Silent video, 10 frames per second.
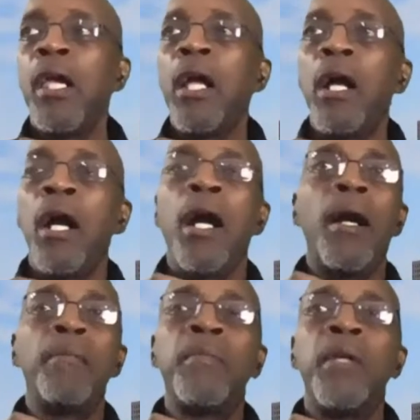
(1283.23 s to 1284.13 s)

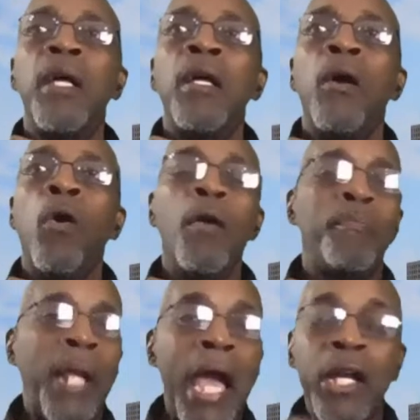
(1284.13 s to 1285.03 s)
or
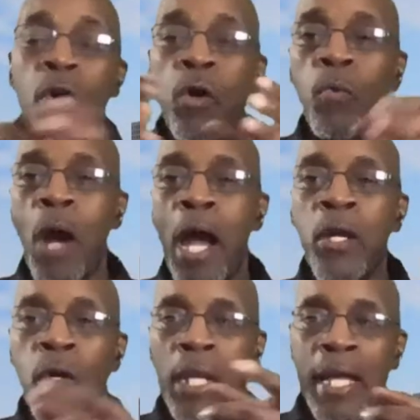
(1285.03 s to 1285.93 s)
black or
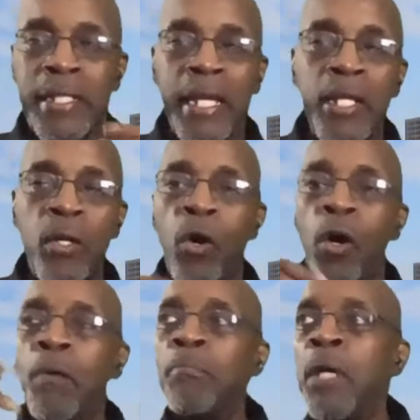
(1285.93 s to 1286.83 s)
white or Latino
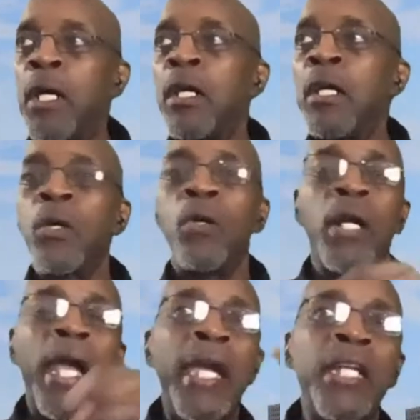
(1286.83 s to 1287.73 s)
or Hmong
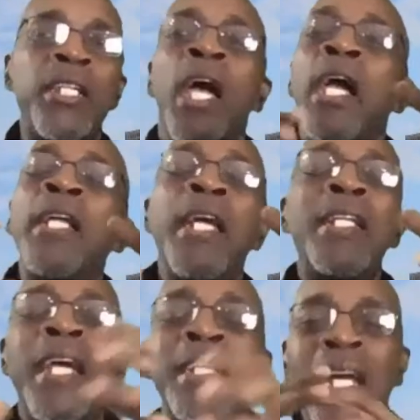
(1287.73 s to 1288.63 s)
or Asian.
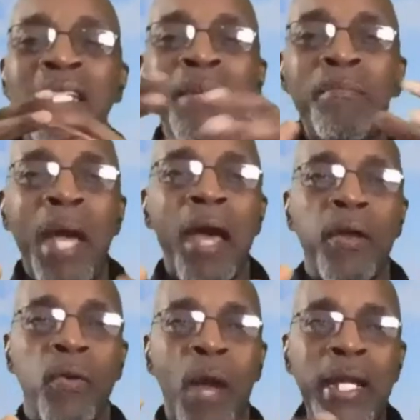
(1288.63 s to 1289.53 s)
It doesn't
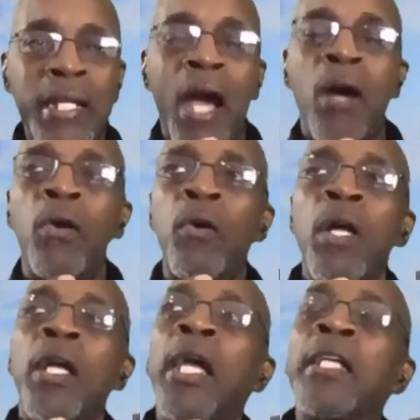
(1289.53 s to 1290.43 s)
matter. Right now,
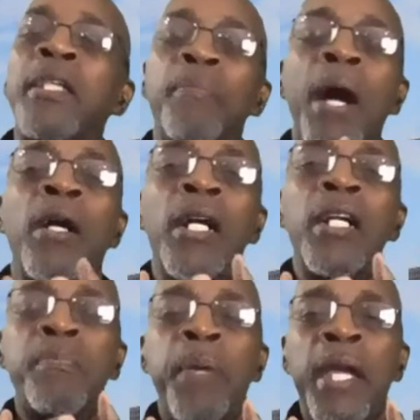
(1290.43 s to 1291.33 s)
it's about
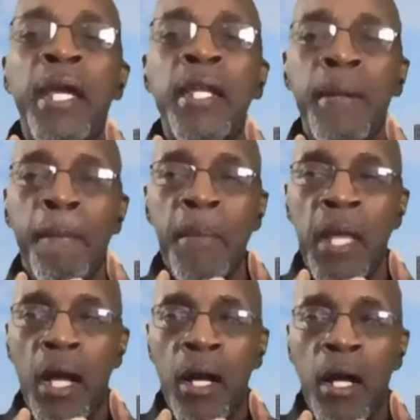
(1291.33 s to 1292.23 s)
us being
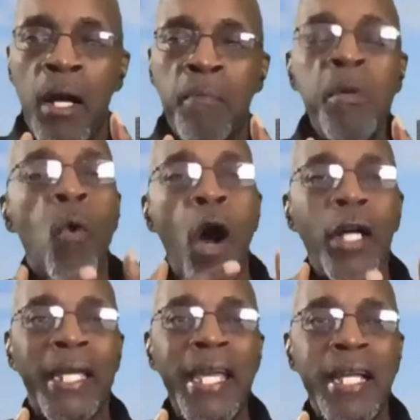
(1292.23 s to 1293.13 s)

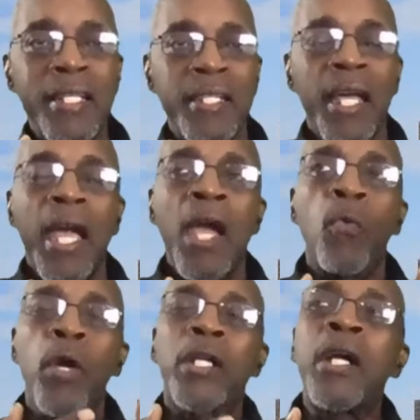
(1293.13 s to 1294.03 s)
Milwaukeeans, and
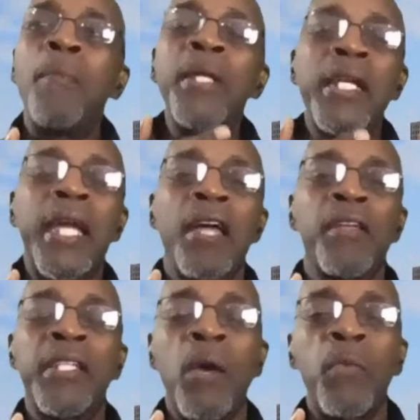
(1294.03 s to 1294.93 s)
we're coming
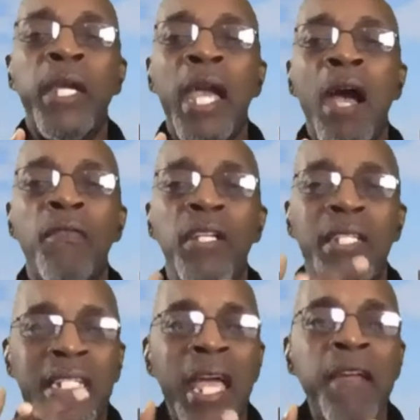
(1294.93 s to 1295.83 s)
together that we can have a
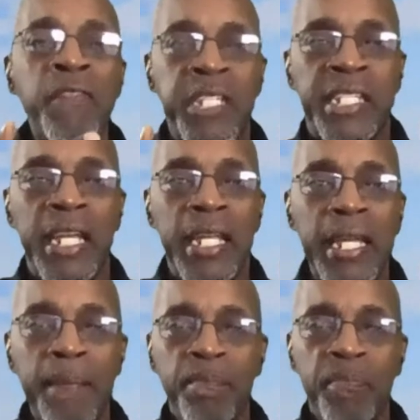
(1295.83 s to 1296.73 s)
safe
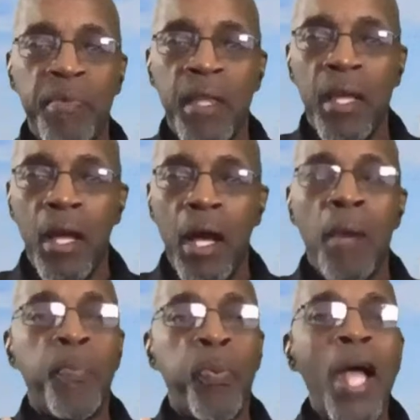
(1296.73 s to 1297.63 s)
city,
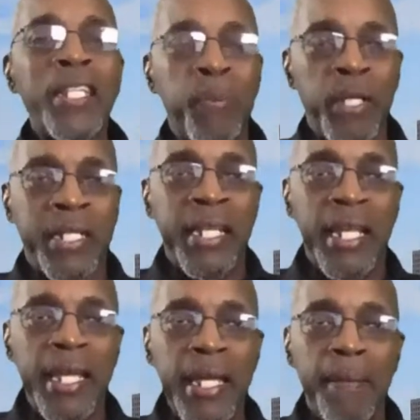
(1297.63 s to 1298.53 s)
a prosperous city,